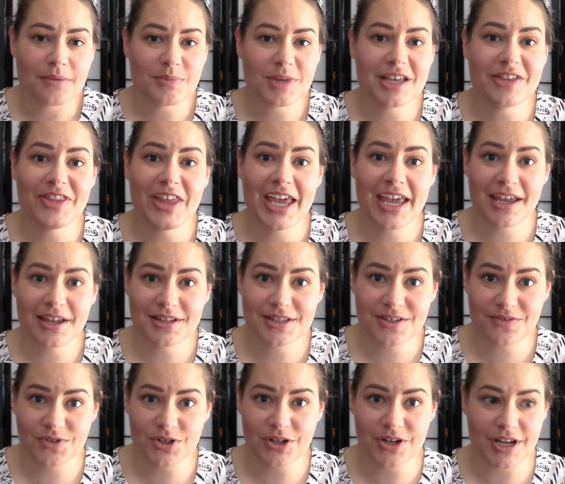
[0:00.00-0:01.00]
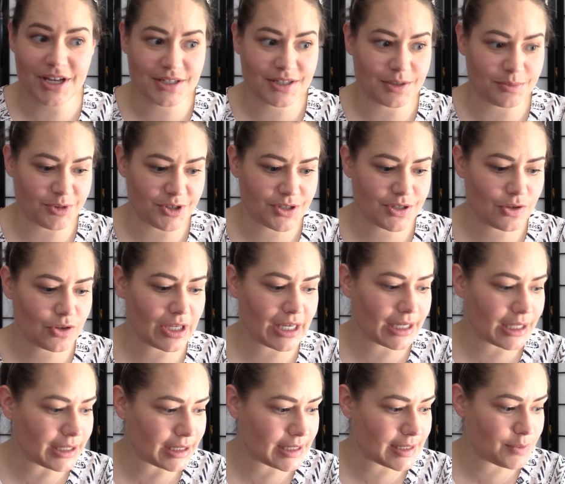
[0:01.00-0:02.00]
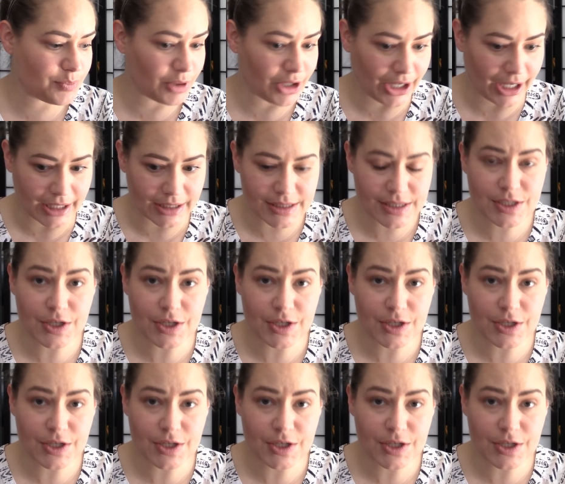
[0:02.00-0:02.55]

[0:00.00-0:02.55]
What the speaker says: in the hands of your customers so they can experience.